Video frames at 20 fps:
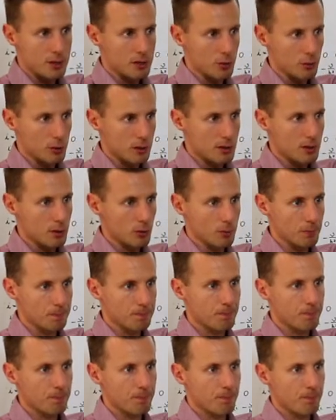source term
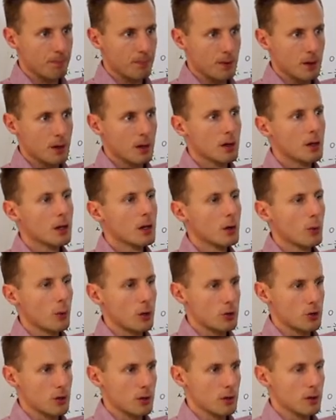
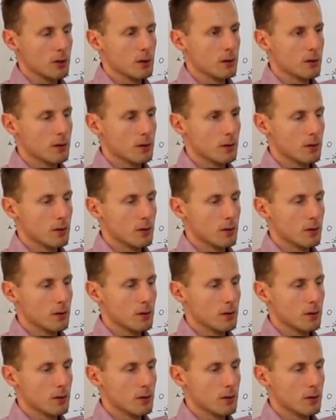question?